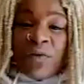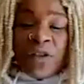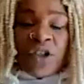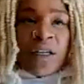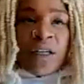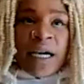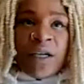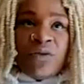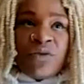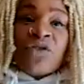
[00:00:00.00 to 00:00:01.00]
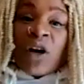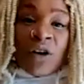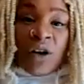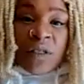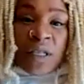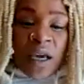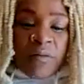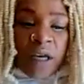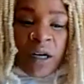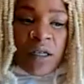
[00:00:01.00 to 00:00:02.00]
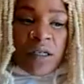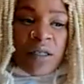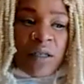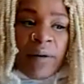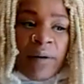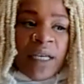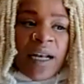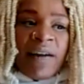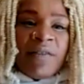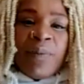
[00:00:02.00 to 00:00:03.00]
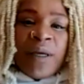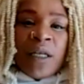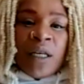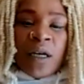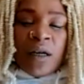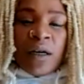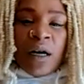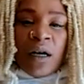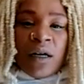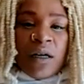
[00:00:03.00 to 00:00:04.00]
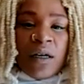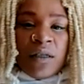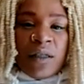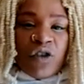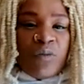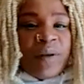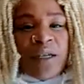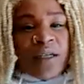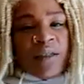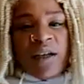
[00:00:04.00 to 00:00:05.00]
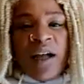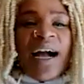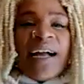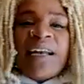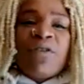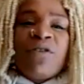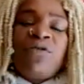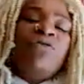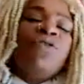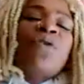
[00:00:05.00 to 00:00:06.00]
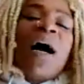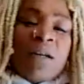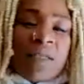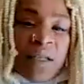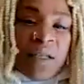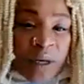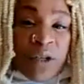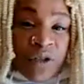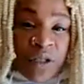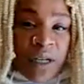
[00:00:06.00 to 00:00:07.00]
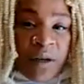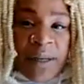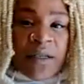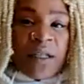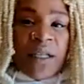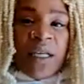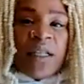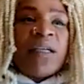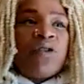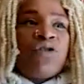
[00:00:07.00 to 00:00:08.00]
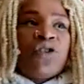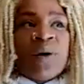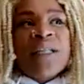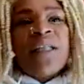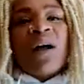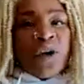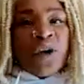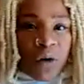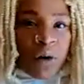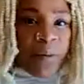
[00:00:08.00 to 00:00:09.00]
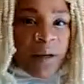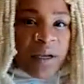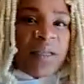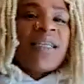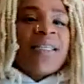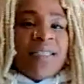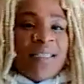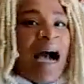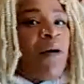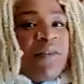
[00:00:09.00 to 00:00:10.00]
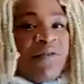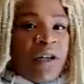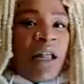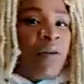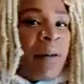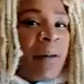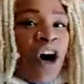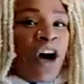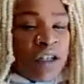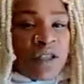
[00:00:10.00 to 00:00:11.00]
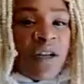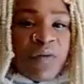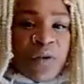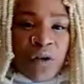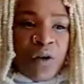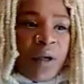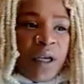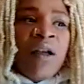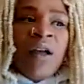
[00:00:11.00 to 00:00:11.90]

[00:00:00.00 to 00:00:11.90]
for sure. I like how you started off saying, because I've been a little bit, I never knew how to say it the way you just said it, basically, like showing that I work in corporate, because that is how I fund a lot of my art stuff, you know what I mean? Yeah.